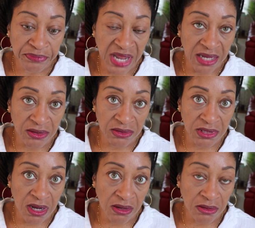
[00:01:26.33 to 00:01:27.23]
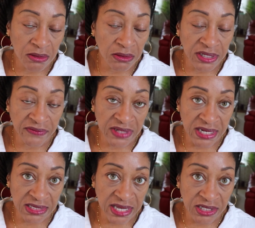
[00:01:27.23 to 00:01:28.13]
I don't know if that
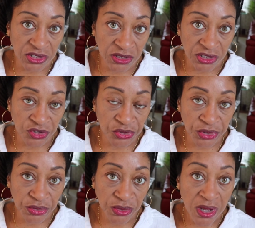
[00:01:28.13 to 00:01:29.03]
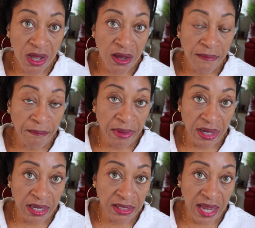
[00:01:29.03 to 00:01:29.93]
is actually true,
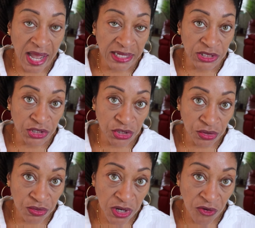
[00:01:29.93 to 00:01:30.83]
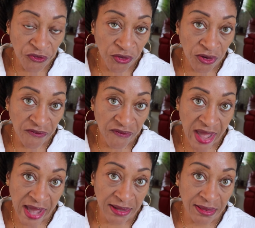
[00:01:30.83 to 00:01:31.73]
but I do know for a
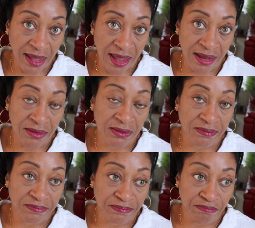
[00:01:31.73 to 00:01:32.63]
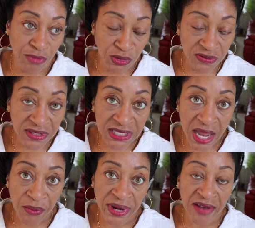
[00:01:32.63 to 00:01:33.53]
fact that most of the
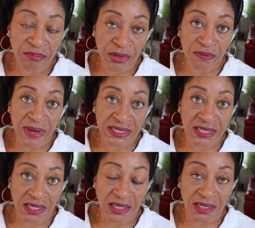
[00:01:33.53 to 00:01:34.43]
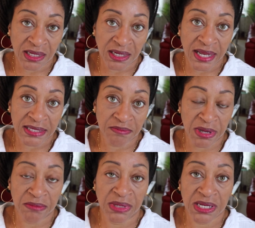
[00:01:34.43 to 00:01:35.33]
time when I've booked my ticket, it has
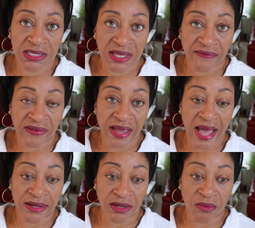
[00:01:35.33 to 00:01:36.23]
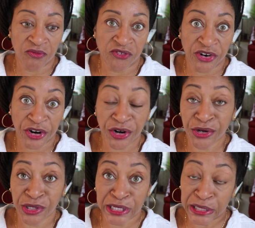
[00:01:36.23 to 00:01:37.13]
been because I've gotten up very
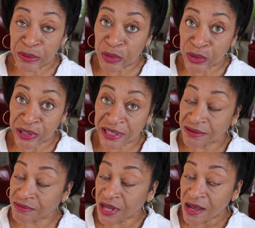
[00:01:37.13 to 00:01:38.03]
early in the morning,